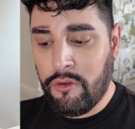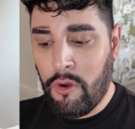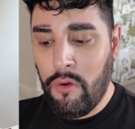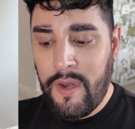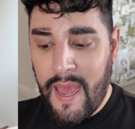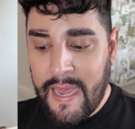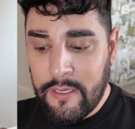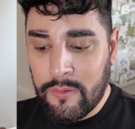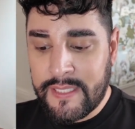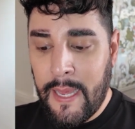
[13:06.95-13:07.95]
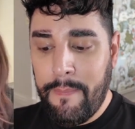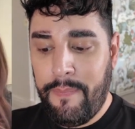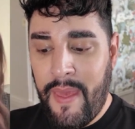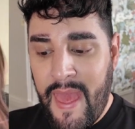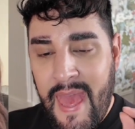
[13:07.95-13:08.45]
Grown adults,
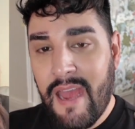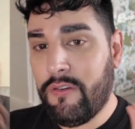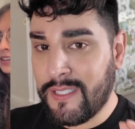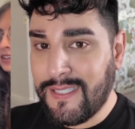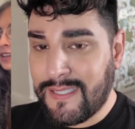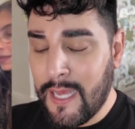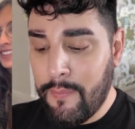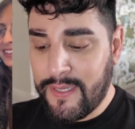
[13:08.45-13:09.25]
parents